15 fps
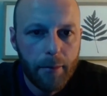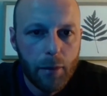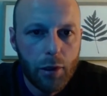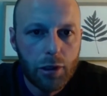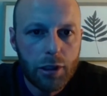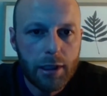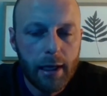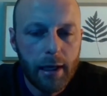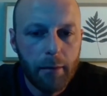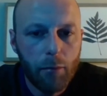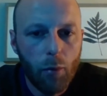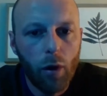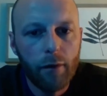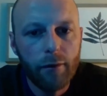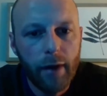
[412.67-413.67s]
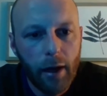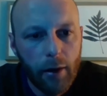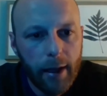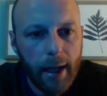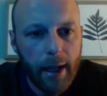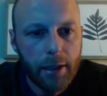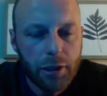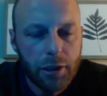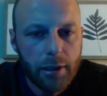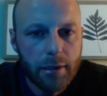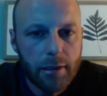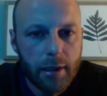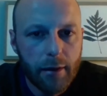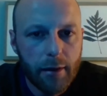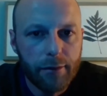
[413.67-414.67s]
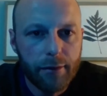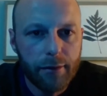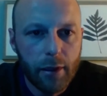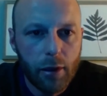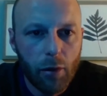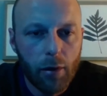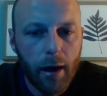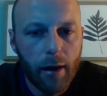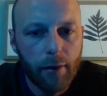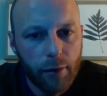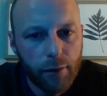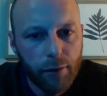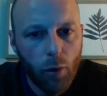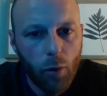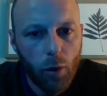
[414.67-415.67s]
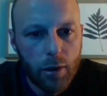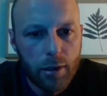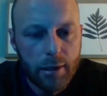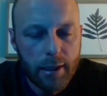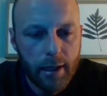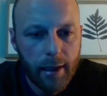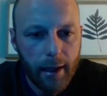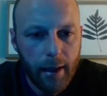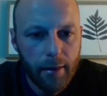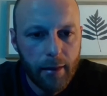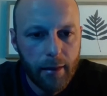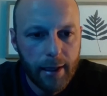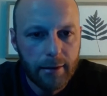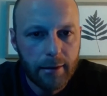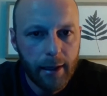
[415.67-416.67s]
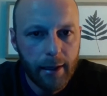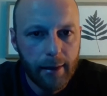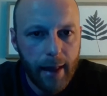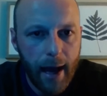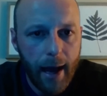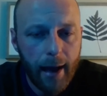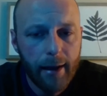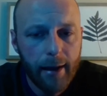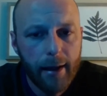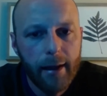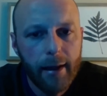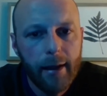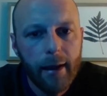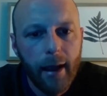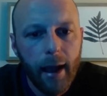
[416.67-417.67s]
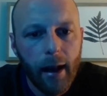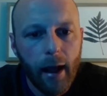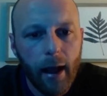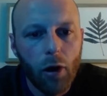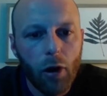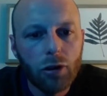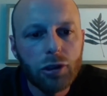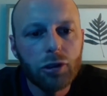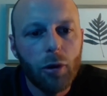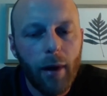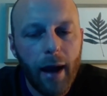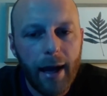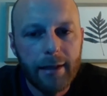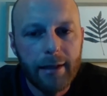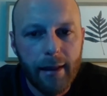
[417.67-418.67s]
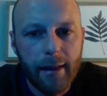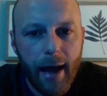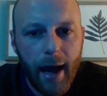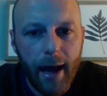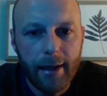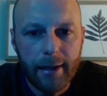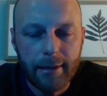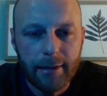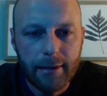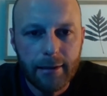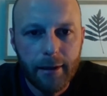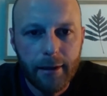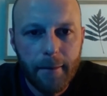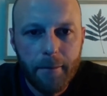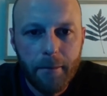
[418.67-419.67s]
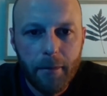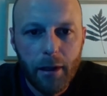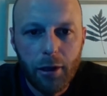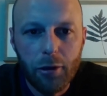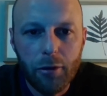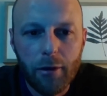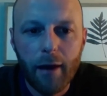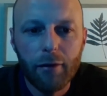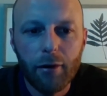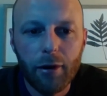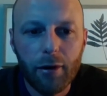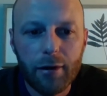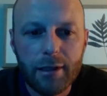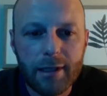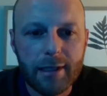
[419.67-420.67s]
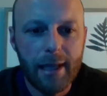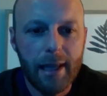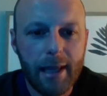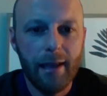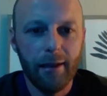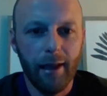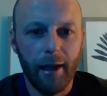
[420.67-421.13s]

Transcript: You're seeing more variations of, you know, cover fours and things like that. And I'd also add to that is you never see